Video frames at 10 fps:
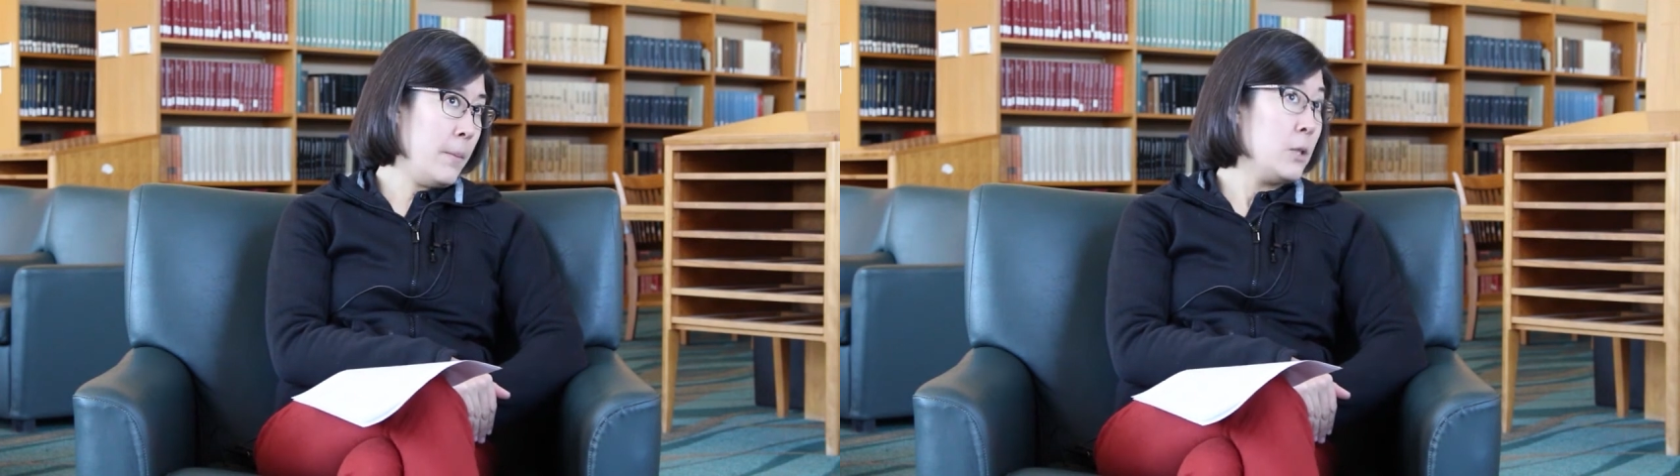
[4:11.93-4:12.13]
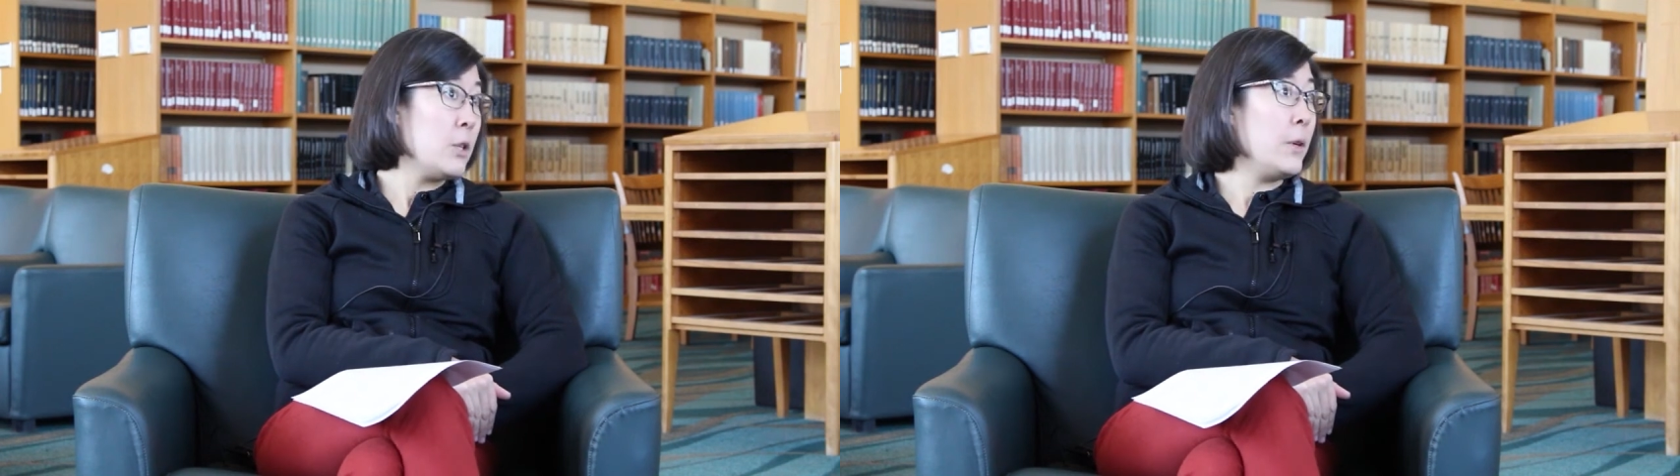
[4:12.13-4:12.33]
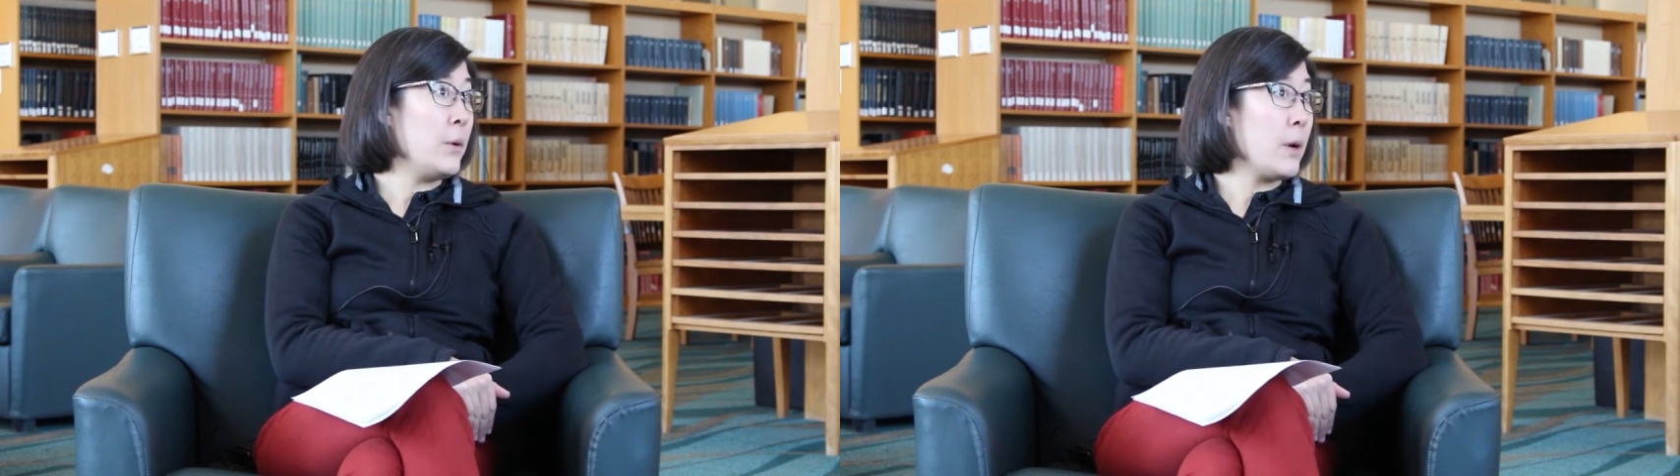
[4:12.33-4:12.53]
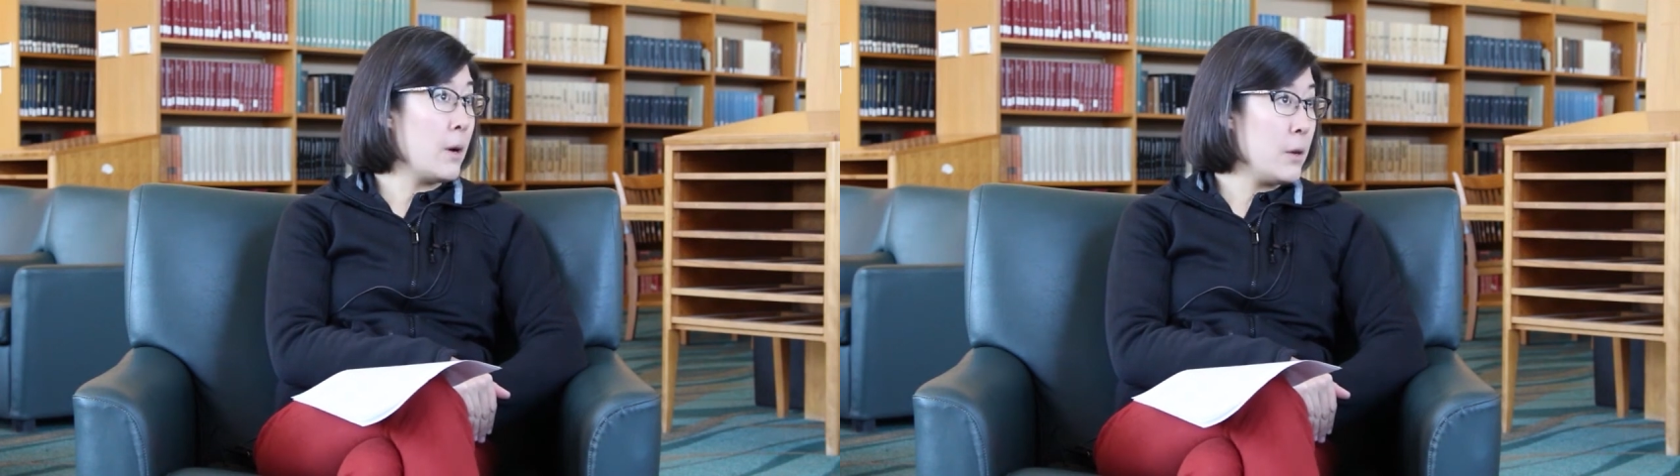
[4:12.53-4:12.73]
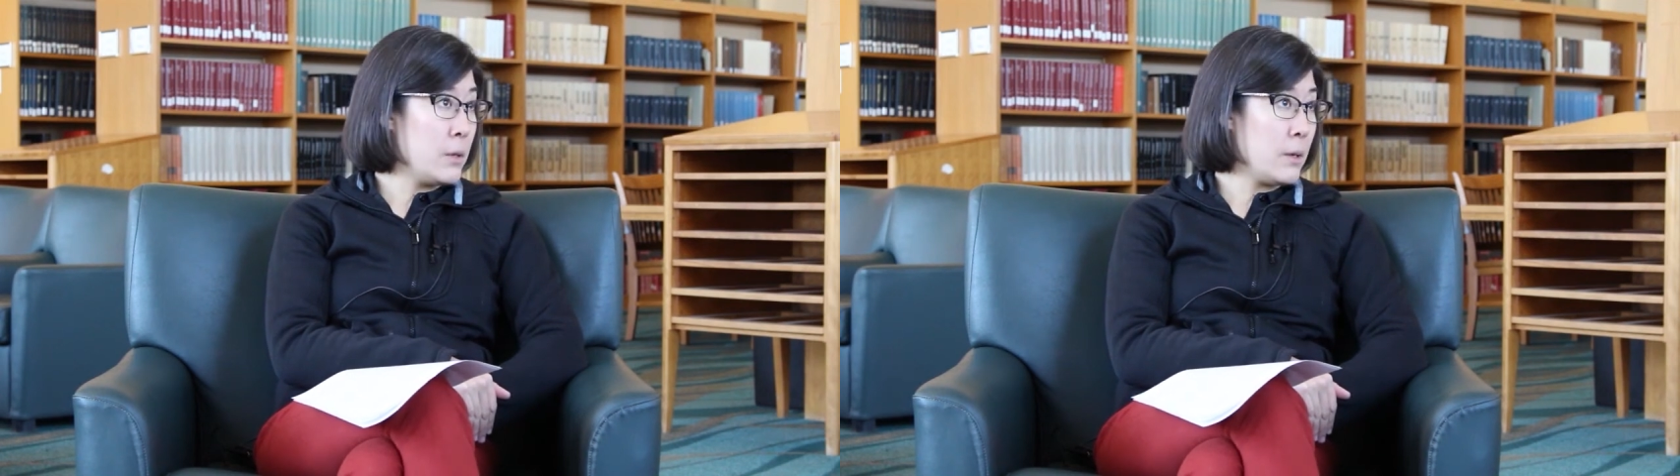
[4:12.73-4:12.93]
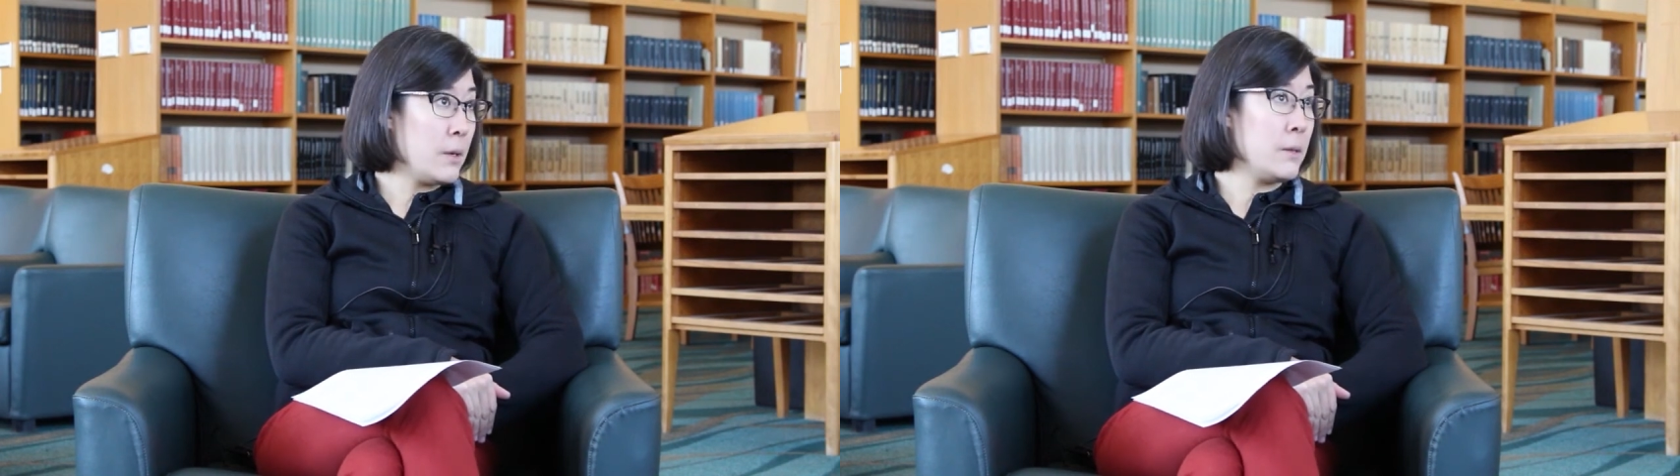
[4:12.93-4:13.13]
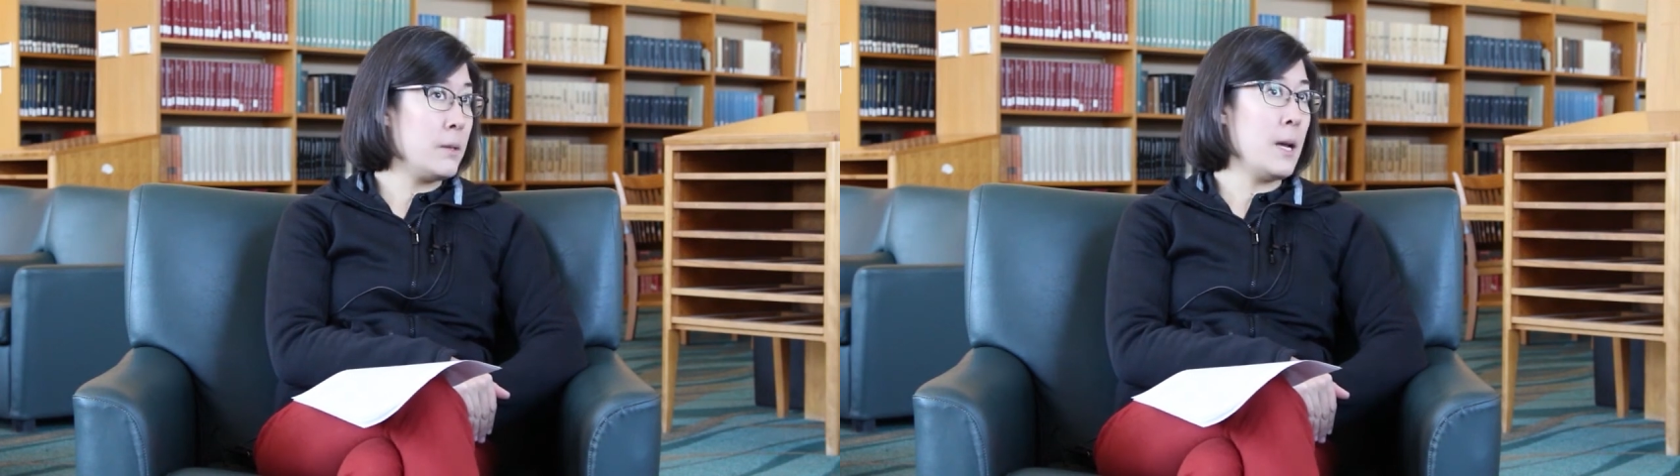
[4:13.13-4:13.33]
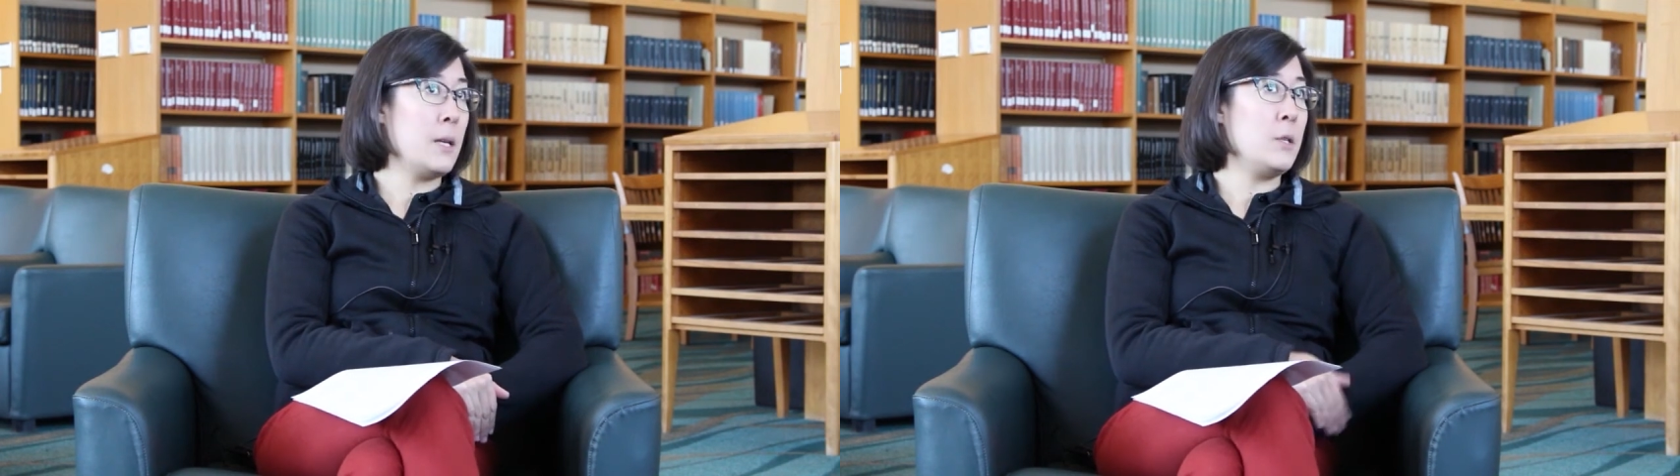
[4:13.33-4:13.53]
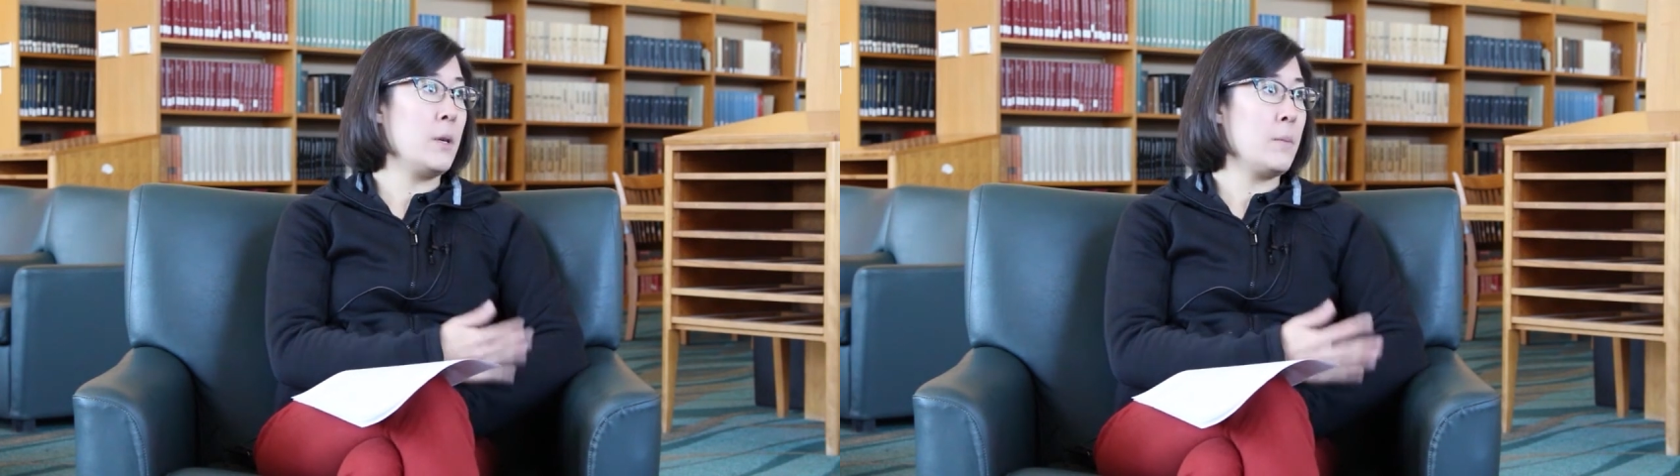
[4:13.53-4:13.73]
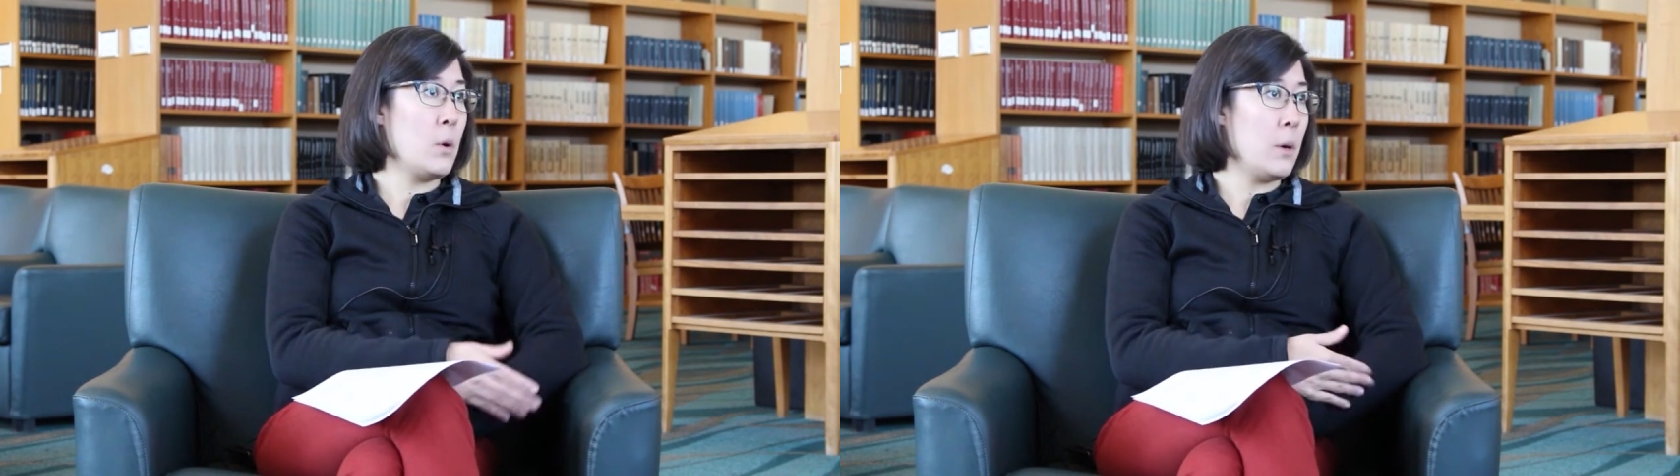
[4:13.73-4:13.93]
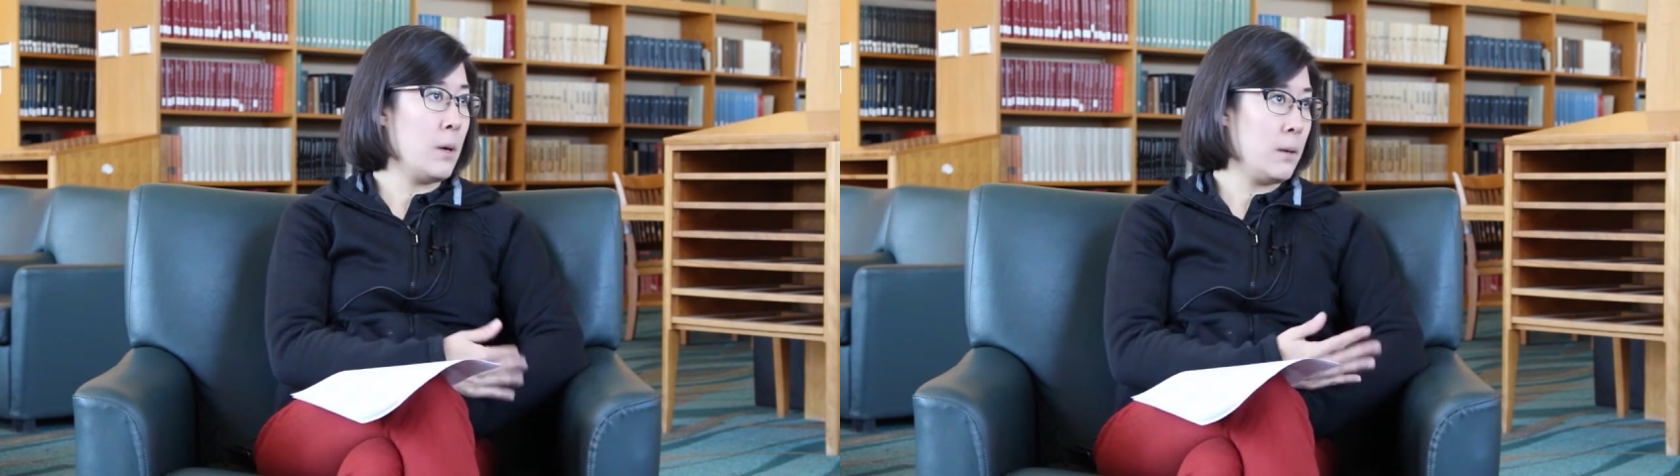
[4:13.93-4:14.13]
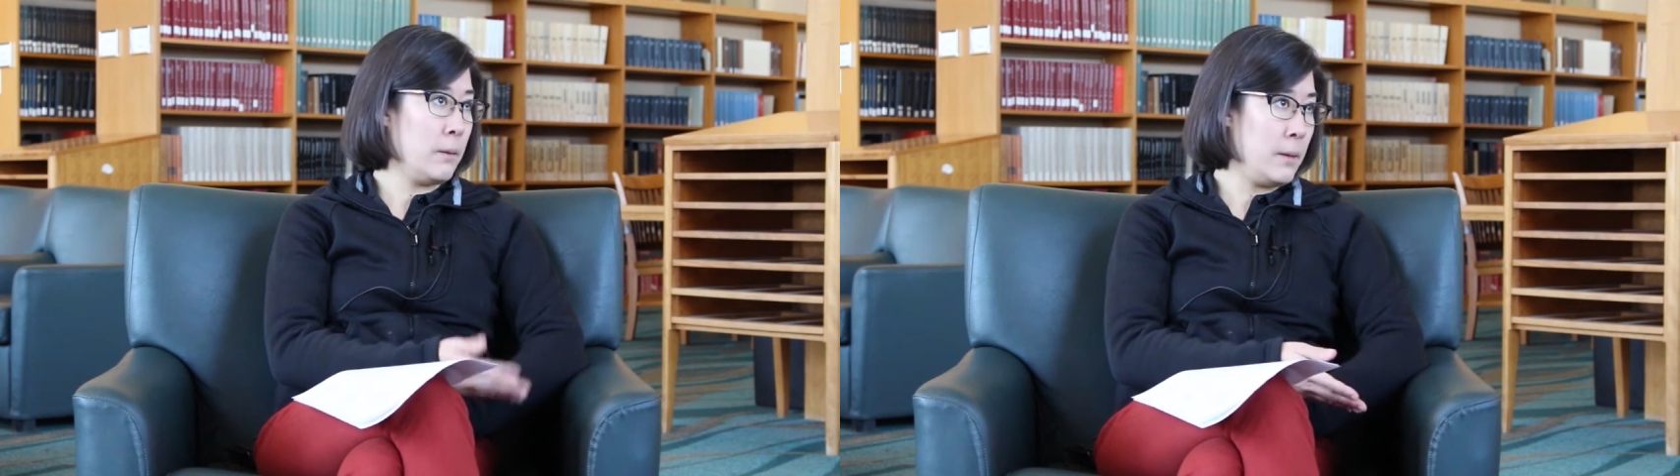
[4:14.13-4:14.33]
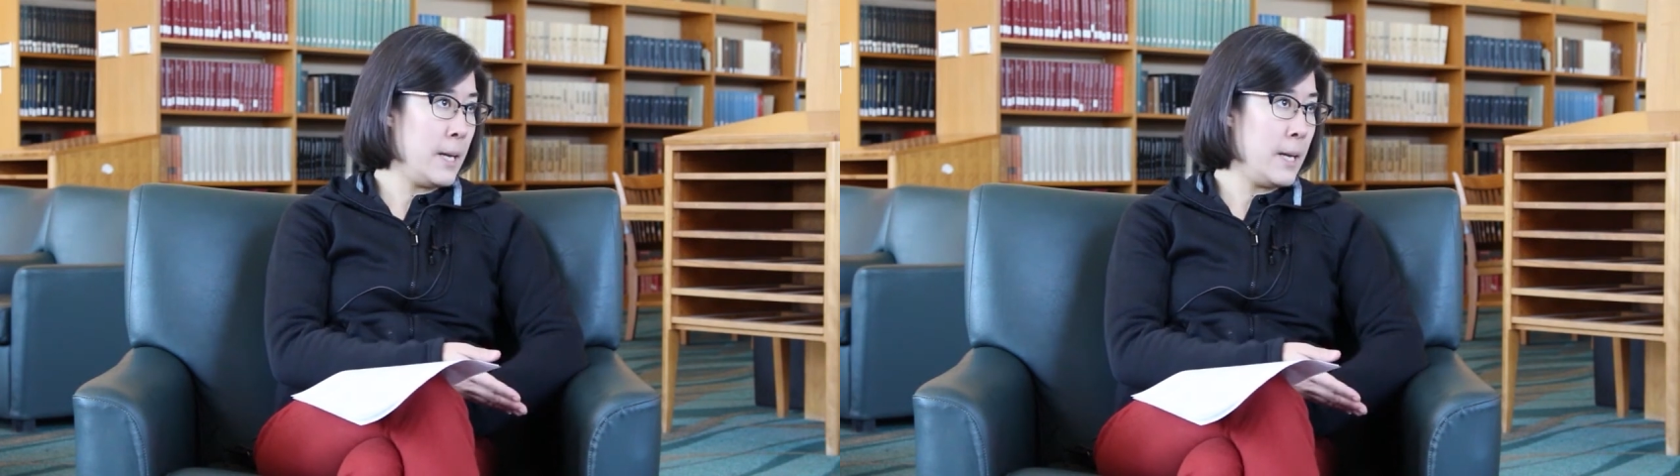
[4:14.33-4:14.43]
interviewing our users and doing more